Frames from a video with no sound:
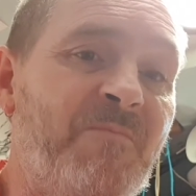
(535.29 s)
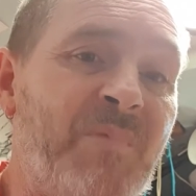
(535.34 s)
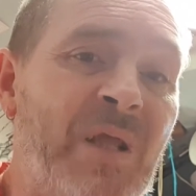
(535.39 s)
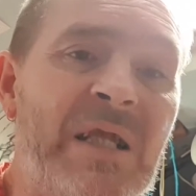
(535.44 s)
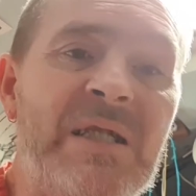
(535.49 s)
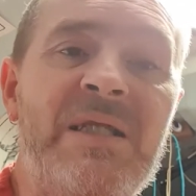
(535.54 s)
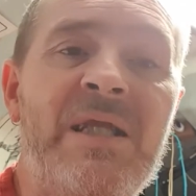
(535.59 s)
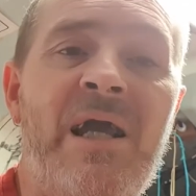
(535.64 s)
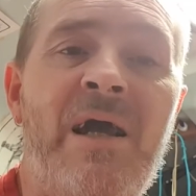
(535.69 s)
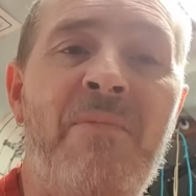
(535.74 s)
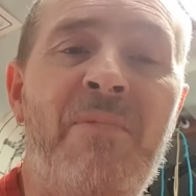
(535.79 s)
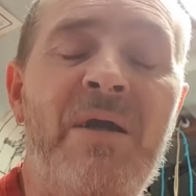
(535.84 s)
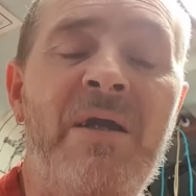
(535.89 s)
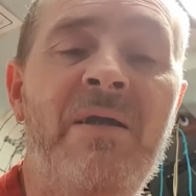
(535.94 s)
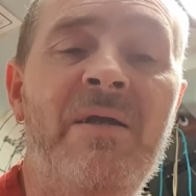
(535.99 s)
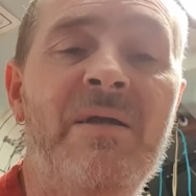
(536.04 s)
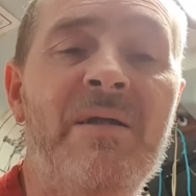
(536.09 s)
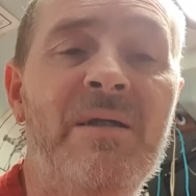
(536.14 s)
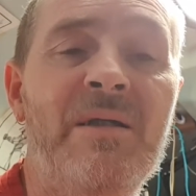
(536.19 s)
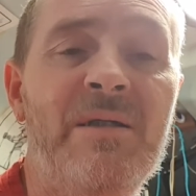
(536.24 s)
That's
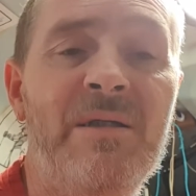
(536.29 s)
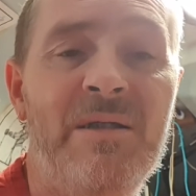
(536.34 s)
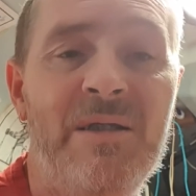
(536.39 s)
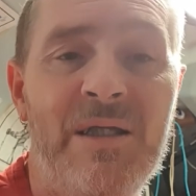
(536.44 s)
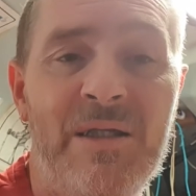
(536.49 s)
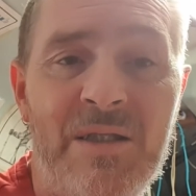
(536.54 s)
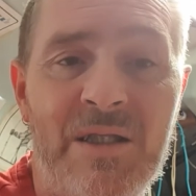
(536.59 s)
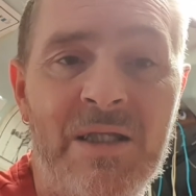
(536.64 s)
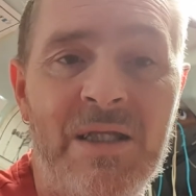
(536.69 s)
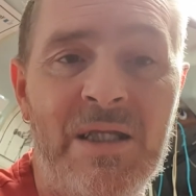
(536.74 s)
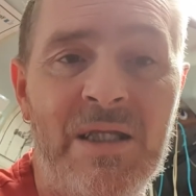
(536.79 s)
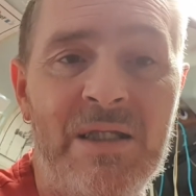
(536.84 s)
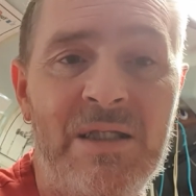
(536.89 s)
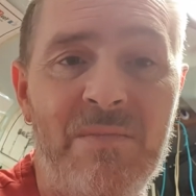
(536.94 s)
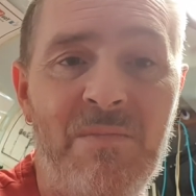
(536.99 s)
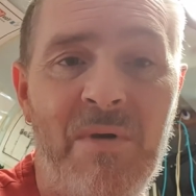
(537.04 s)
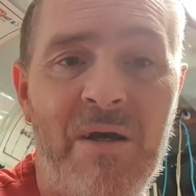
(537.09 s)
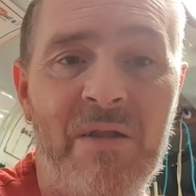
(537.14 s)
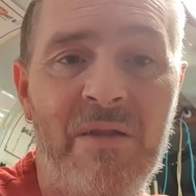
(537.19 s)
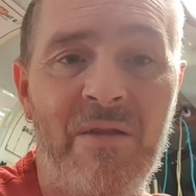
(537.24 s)
coming in the
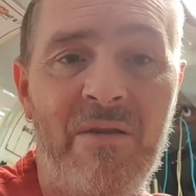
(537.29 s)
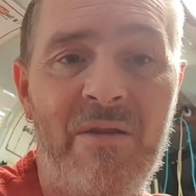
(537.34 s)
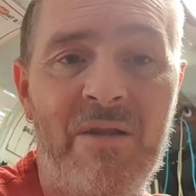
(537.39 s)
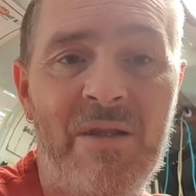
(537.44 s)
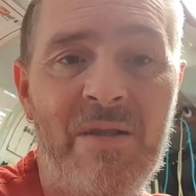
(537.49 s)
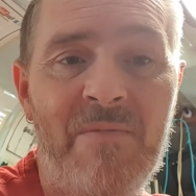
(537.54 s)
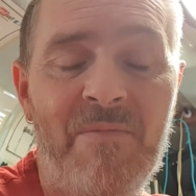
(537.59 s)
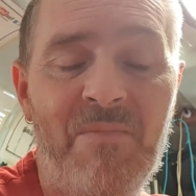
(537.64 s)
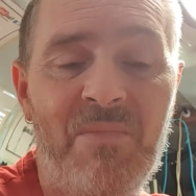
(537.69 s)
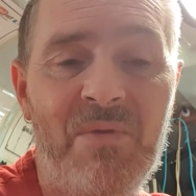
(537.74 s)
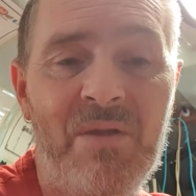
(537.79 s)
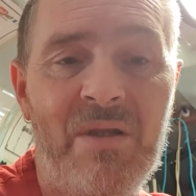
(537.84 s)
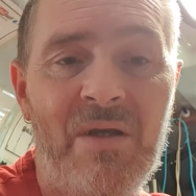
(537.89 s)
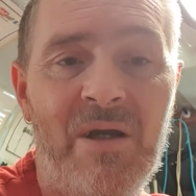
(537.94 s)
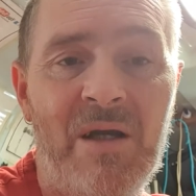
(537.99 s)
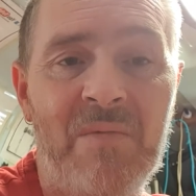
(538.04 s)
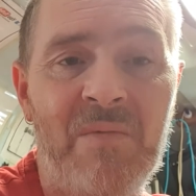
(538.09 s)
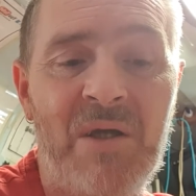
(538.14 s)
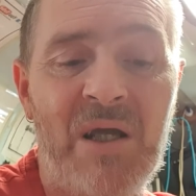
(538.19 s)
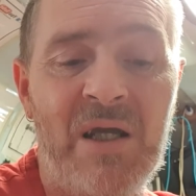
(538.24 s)
next month.
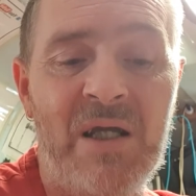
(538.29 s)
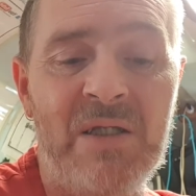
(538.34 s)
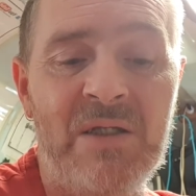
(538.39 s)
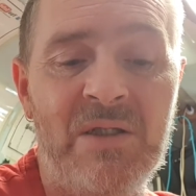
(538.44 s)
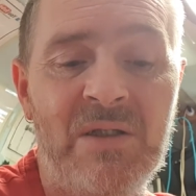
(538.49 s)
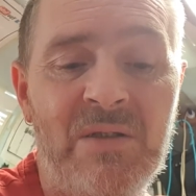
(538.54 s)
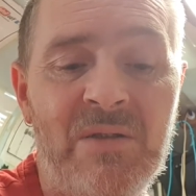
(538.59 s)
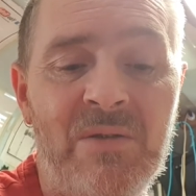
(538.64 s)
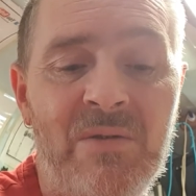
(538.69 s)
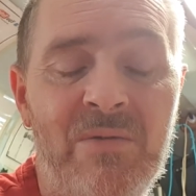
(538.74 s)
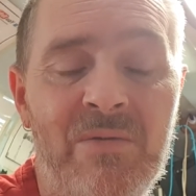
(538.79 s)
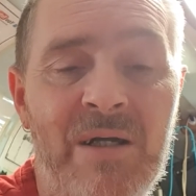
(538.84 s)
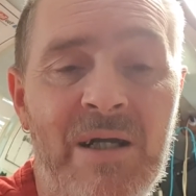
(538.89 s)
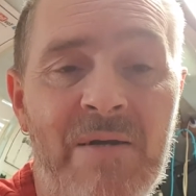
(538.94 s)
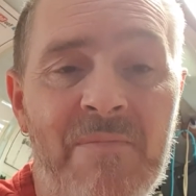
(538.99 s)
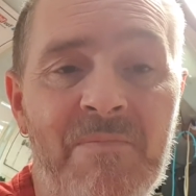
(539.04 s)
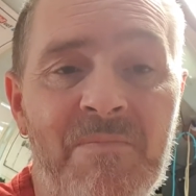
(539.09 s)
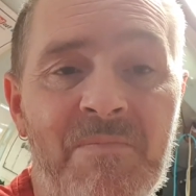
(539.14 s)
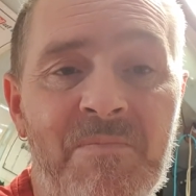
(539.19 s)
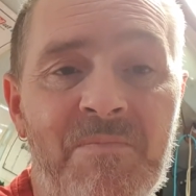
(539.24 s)
I'm going
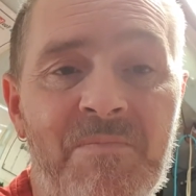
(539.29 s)
to